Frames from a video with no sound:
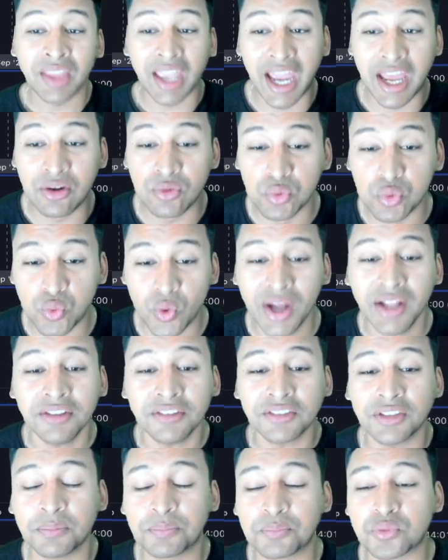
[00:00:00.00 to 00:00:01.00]
And
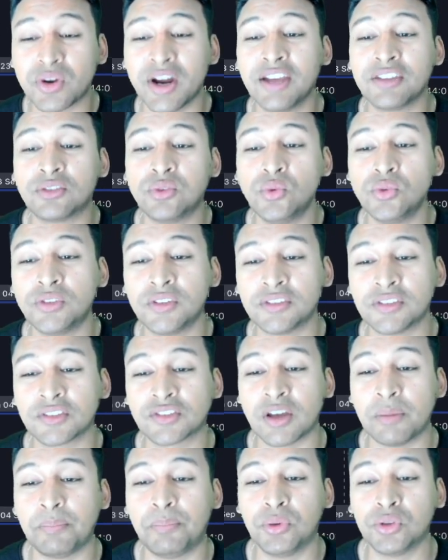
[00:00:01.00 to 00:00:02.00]
once the price loses the
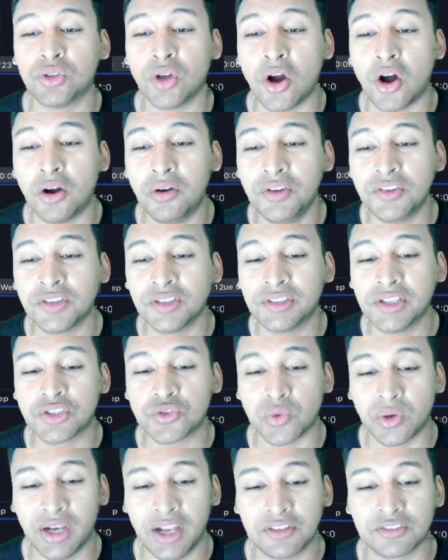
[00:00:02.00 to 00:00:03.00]
support, the horizontal
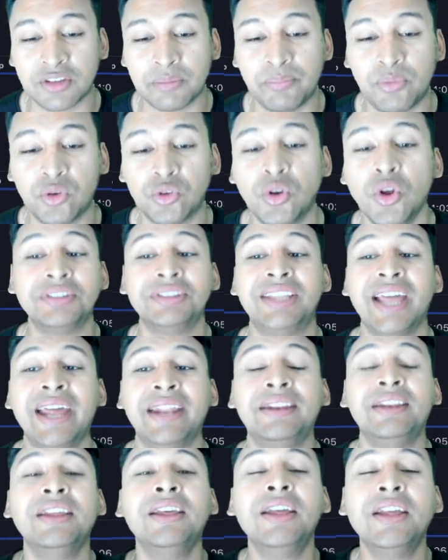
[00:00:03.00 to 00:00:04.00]
trend line support,
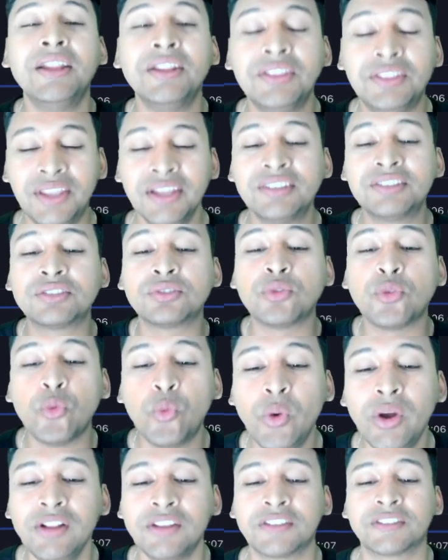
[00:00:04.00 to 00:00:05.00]
then this
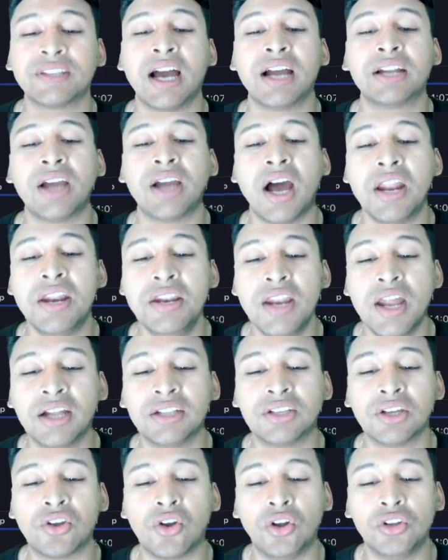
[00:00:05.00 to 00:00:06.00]
will start
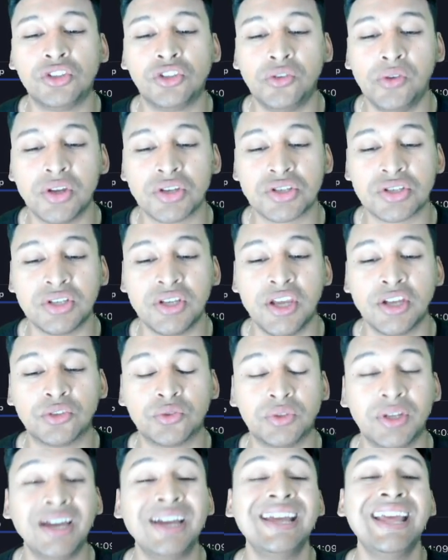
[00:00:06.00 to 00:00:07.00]
another continuation here
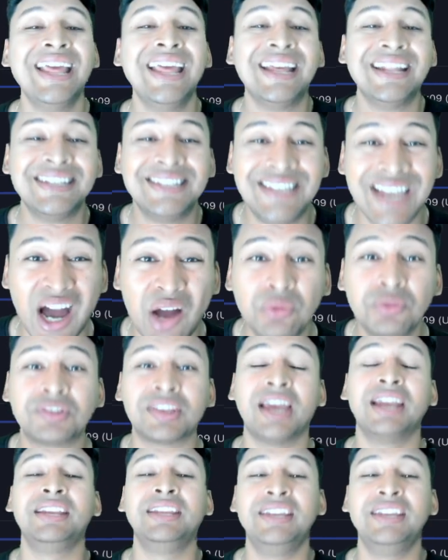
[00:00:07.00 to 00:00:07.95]
to the downside.